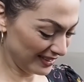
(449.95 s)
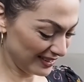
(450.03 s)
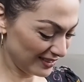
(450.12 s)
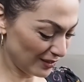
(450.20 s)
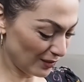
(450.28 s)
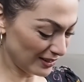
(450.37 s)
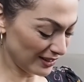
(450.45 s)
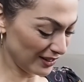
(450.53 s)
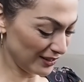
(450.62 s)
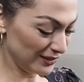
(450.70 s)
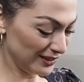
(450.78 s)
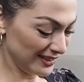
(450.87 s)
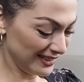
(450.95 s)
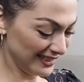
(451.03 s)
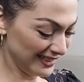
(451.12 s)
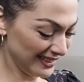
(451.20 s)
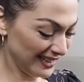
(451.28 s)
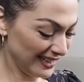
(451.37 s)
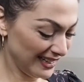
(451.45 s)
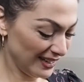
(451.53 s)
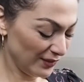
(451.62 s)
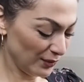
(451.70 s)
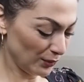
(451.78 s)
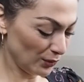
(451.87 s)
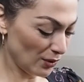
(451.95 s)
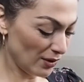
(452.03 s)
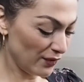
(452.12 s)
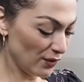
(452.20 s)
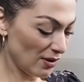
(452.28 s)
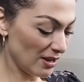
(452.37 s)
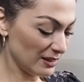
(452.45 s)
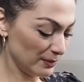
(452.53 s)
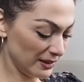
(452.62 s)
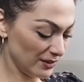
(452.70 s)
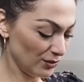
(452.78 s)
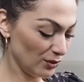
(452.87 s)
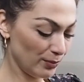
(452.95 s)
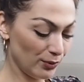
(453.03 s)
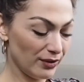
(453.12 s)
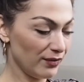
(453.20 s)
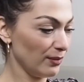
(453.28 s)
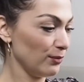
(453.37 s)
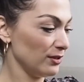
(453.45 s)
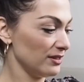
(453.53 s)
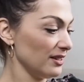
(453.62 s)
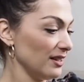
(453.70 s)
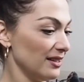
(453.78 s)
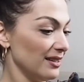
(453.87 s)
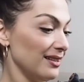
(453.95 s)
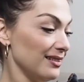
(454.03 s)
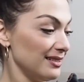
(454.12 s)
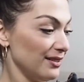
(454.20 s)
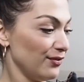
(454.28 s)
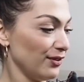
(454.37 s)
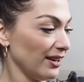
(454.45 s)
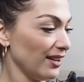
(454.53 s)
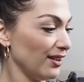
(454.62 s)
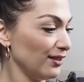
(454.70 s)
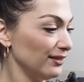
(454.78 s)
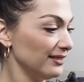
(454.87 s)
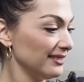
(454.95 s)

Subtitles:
So I don't know. If your husband or your boyfriend wants a different girl,